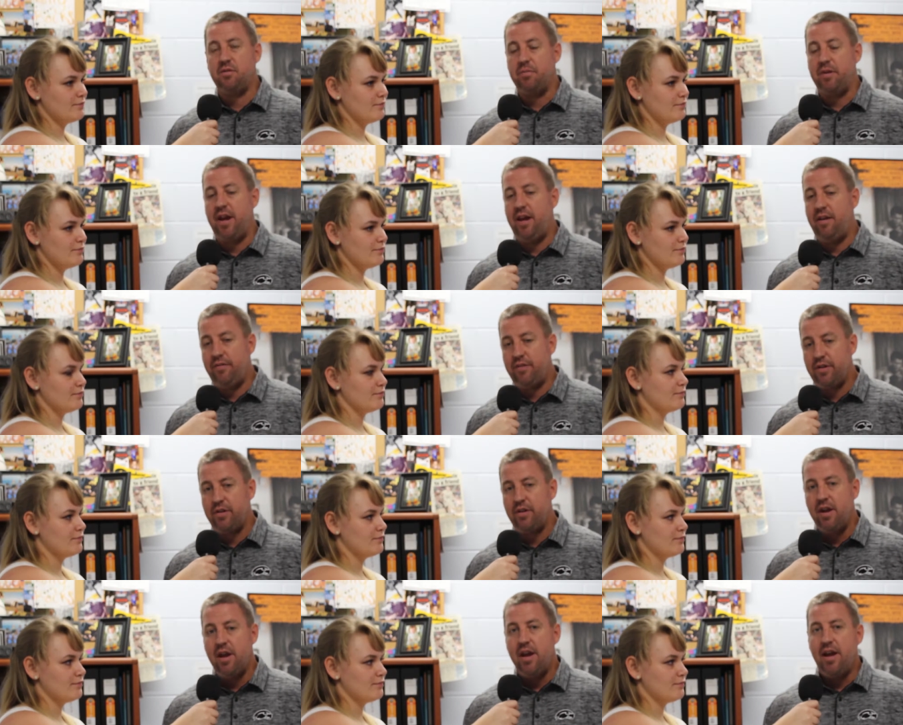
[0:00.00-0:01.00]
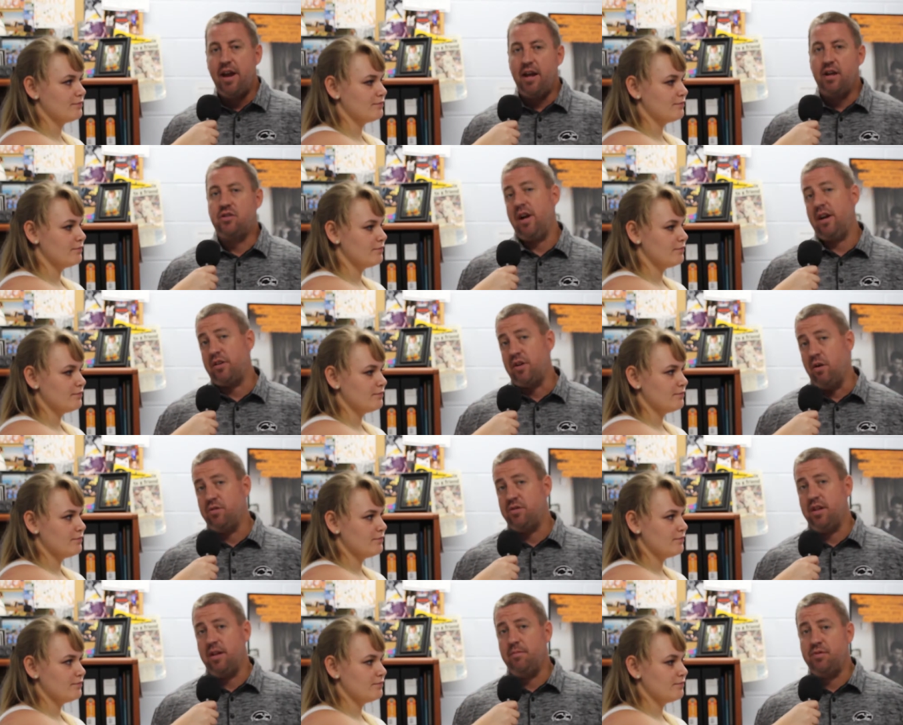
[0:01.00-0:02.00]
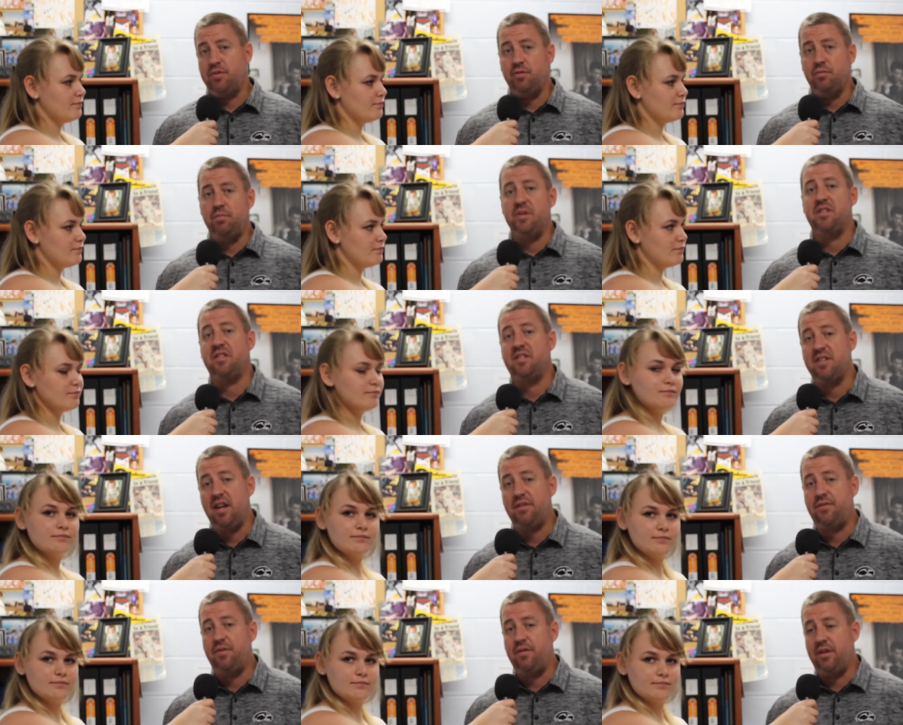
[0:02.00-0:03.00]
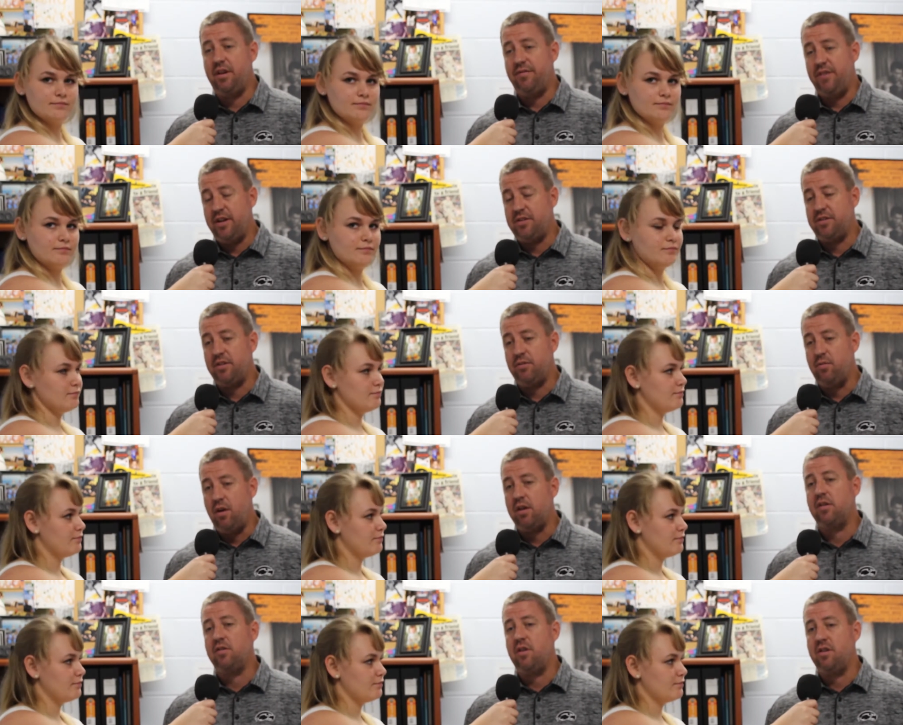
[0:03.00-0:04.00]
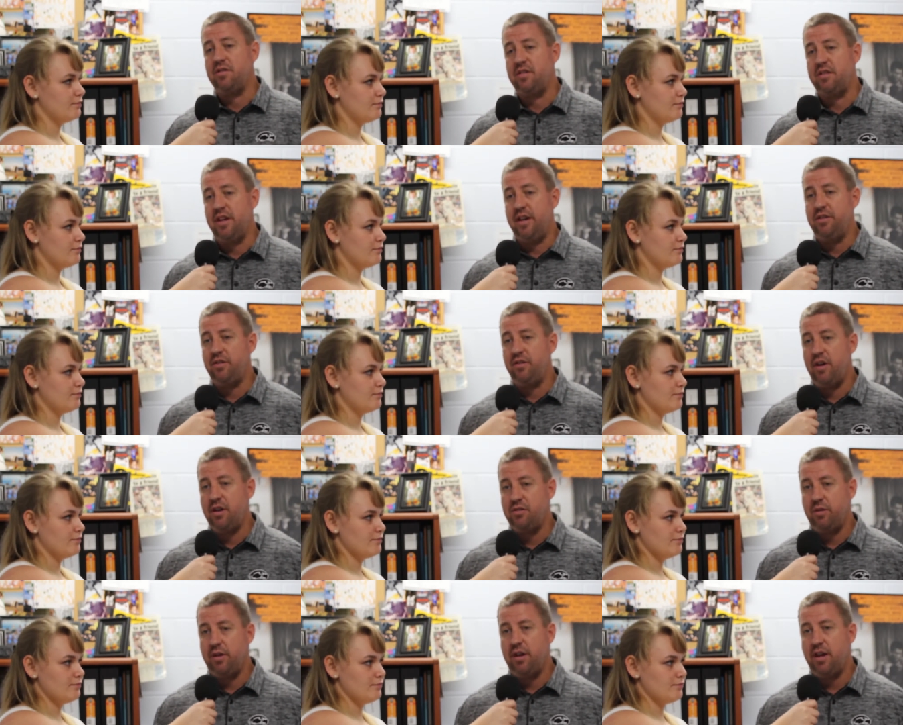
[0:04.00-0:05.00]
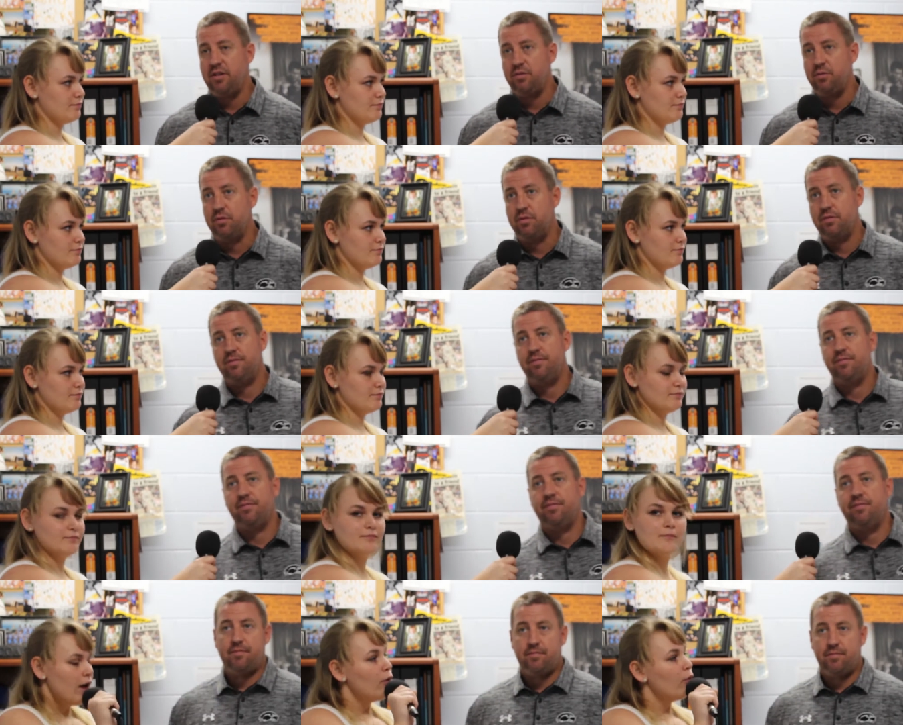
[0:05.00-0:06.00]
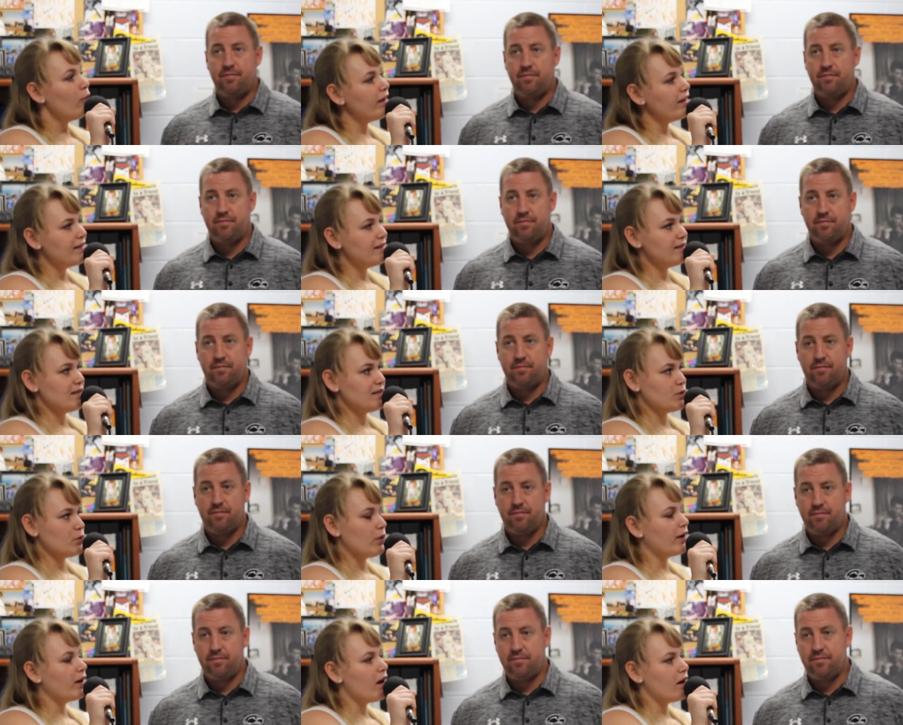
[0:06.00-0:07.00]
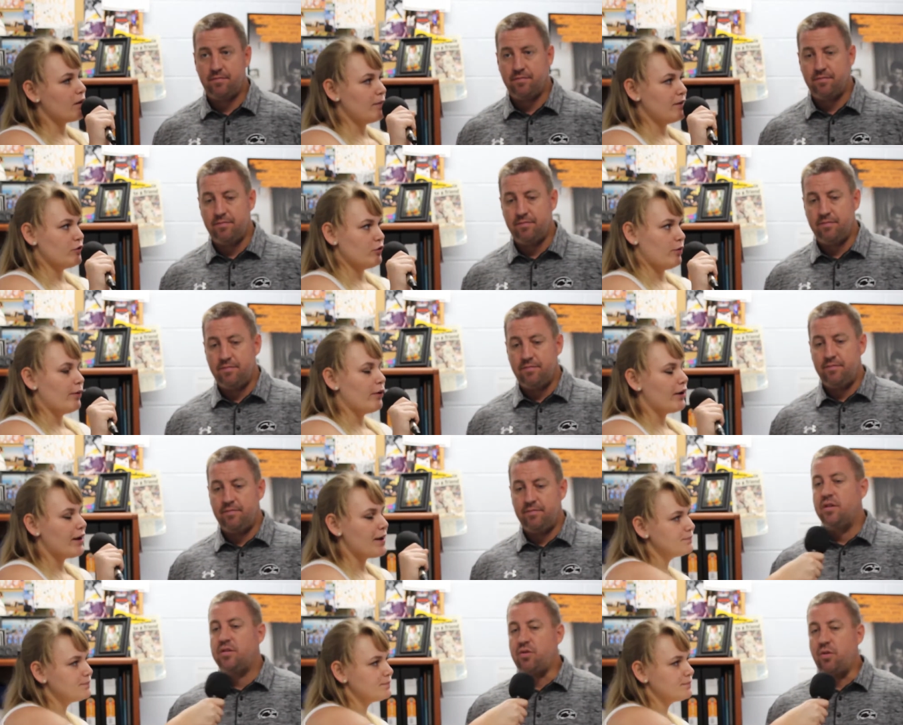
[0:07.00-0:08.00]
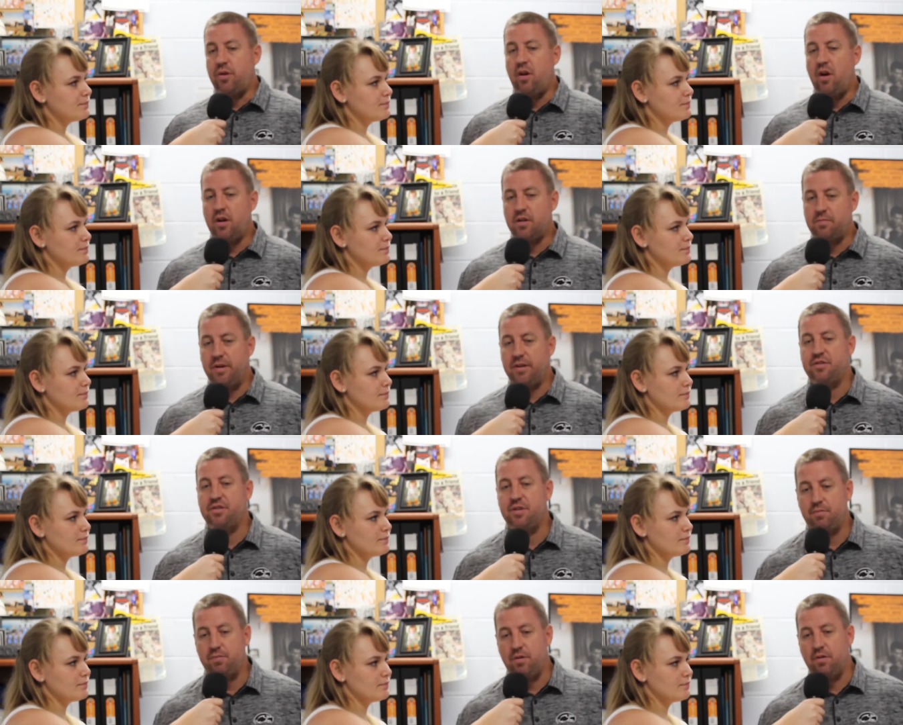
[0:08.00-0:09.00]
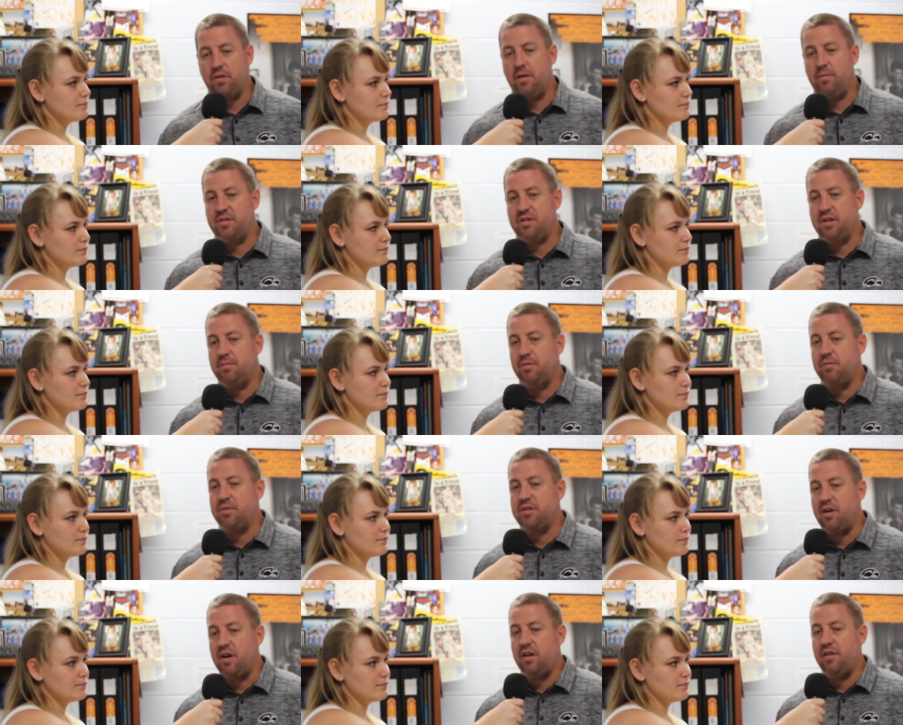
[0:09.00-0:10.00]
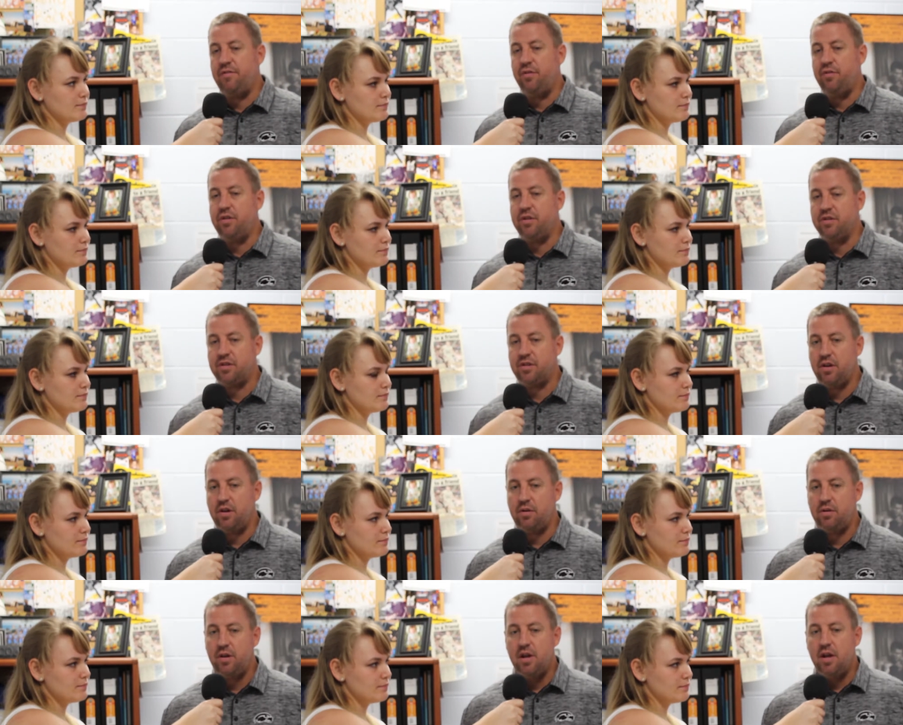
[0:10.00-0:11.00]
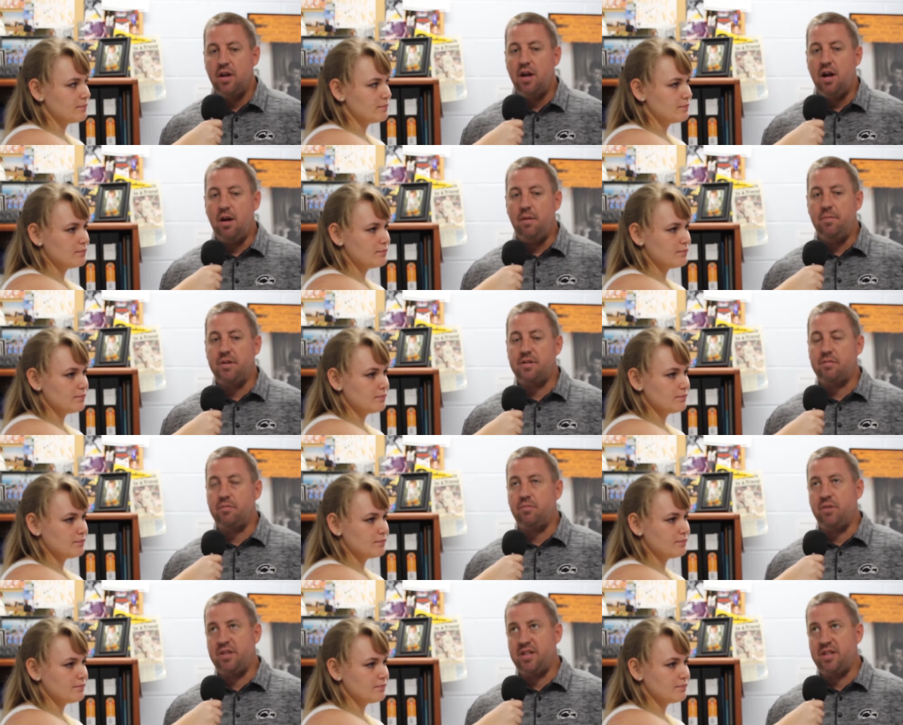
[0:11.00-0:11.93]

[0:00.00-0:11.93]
Speaker 1: with behavior, and try to coach them to be successful and eventually walk across the stage and graduate high school.
Speaker 2: What is the Soaring Hawk Mentor
Speaker 1: Program? Soaring Hawk's mentorship program is something we started a few years ago. Um, it's we